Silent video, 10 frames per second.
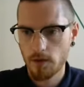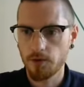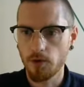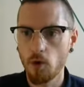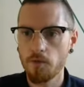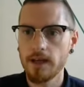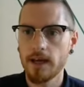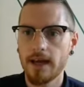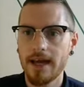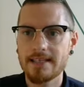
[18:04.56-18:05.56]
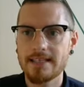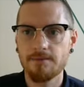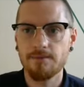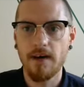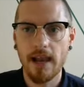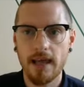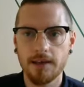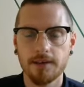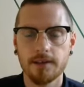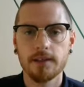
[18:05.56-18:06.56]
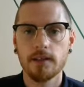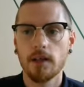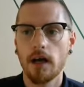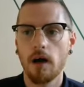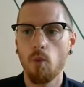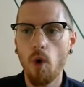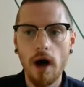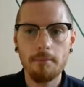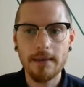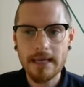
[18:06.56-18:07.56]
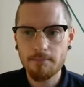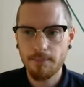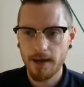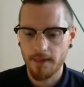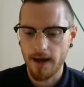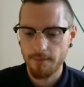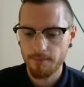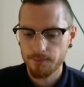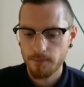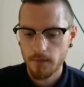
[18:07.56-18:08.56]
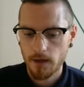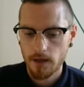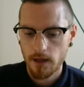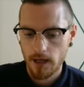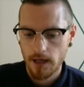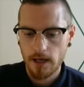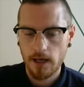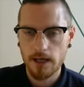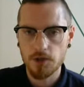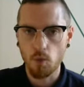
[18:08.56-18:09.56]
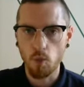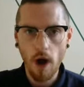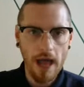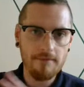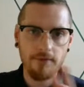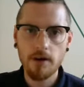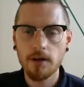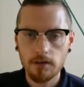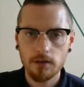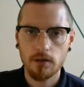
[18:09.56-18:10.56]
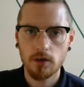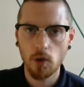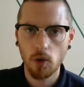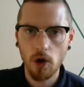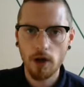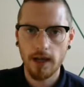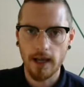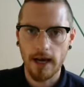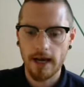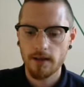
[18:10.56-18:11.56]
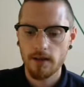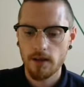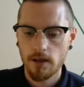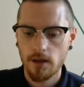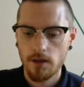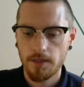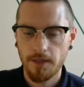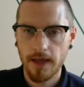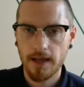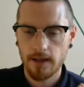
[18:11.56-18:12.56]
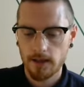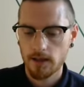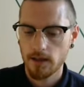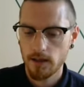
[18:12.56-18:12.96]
So over here, is it valid? And what I mean by that is, whatever you're looking at, think,